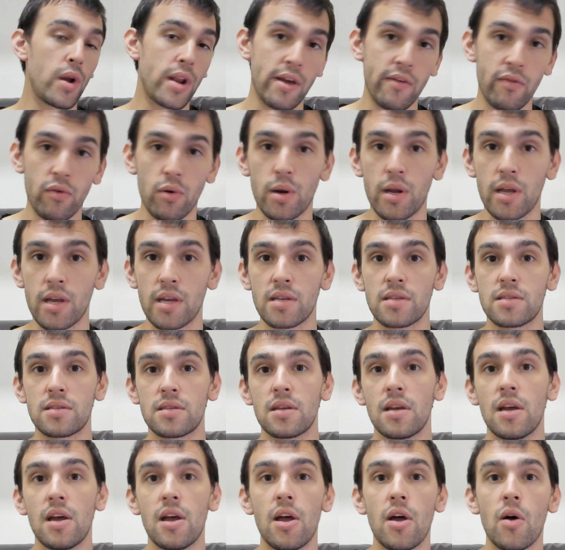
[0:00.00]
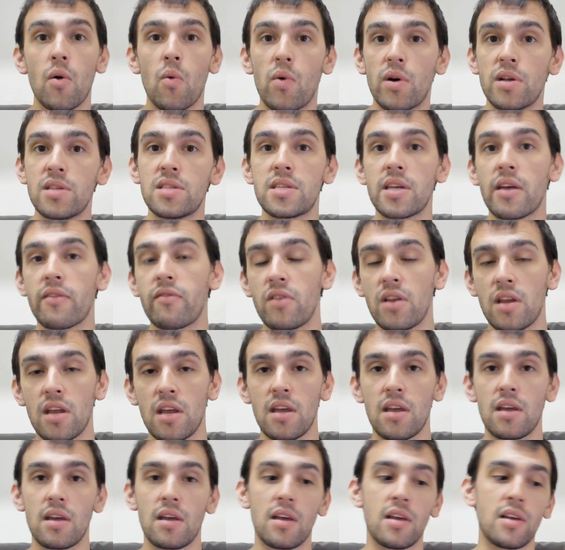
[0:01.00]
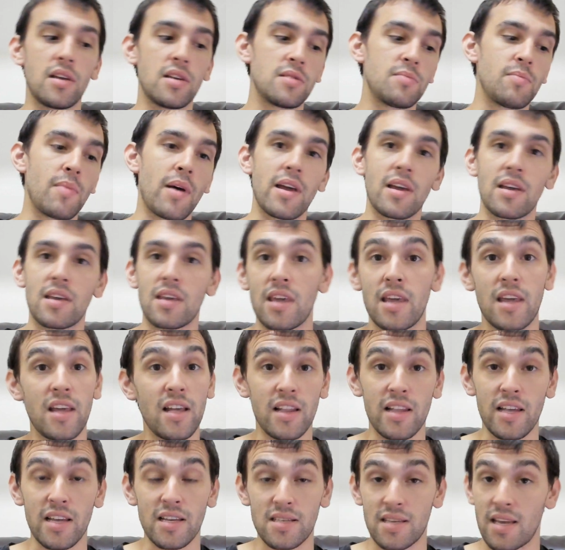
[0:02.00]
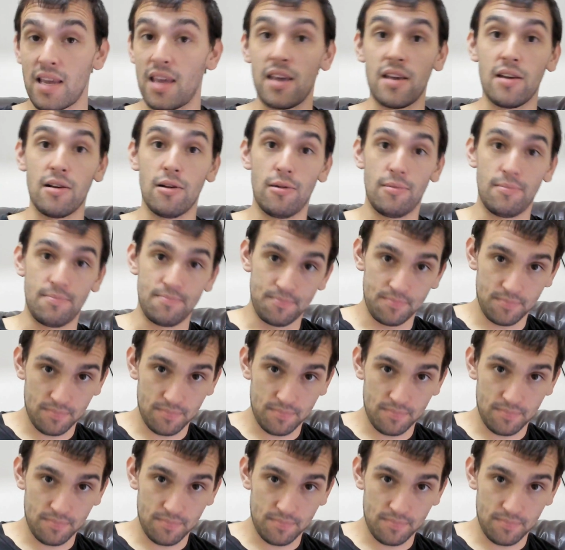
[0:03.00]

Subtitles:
Whatever it is, 170 is my Achilles heel.